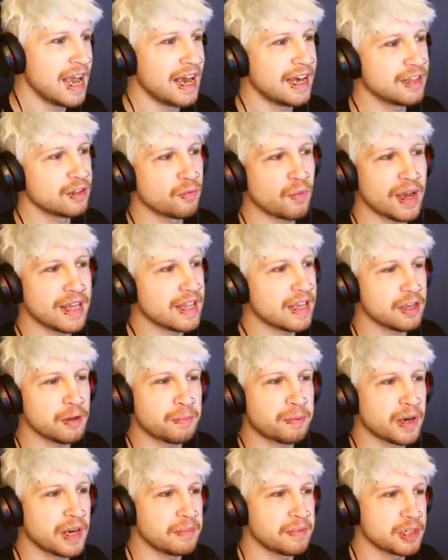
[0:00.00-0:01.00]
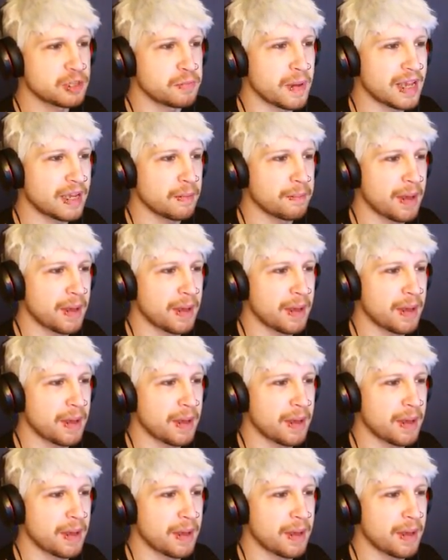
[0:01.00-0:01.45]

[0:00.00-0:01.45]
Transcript: And the way that you pretty much make a